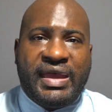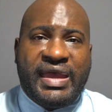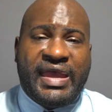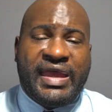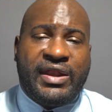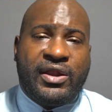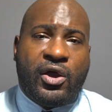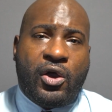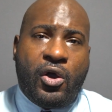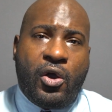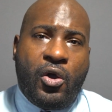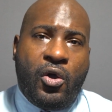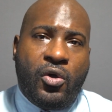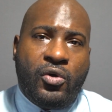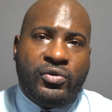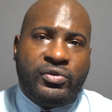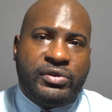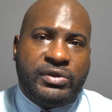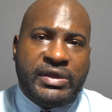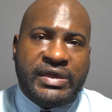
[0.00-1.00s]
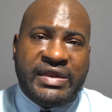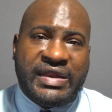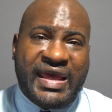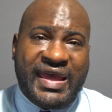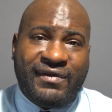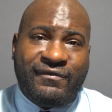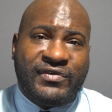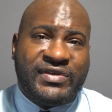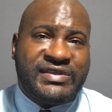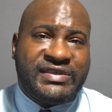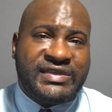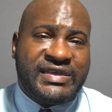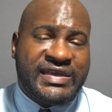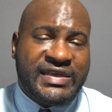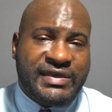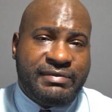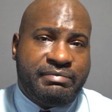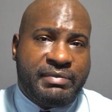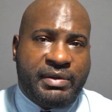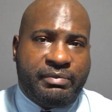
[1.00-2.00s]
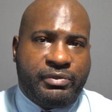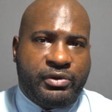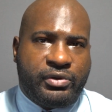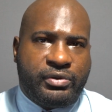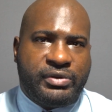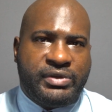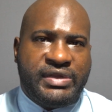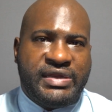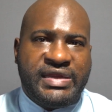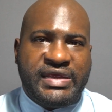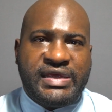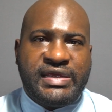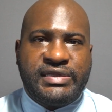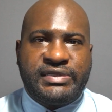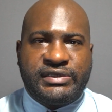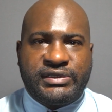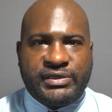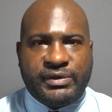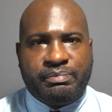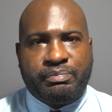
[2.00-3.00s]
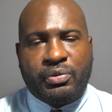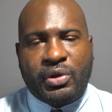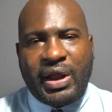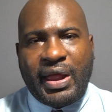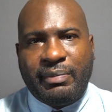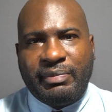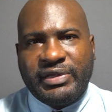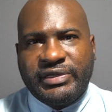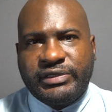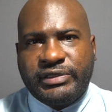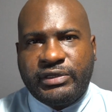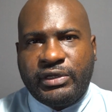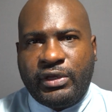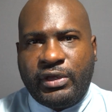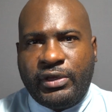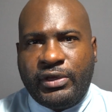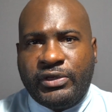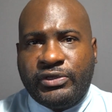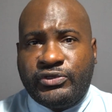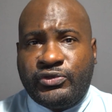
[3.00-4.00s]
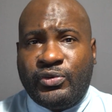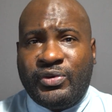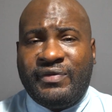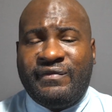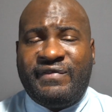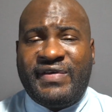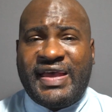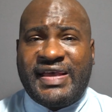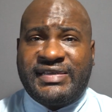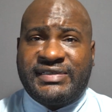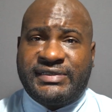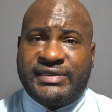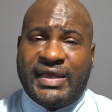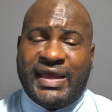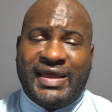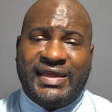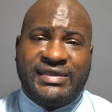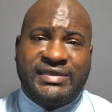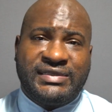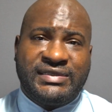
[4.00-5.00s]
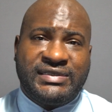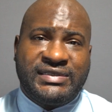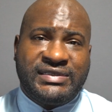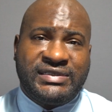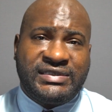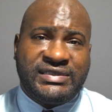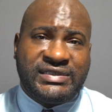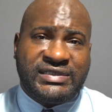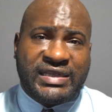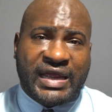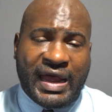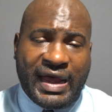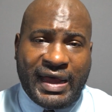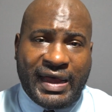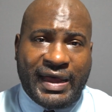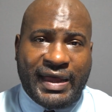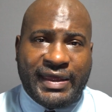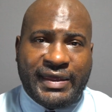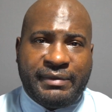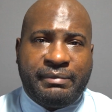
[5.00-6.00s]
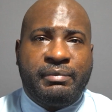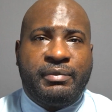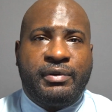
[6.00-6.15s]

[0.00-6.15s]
And every team member needs to promise to invest time.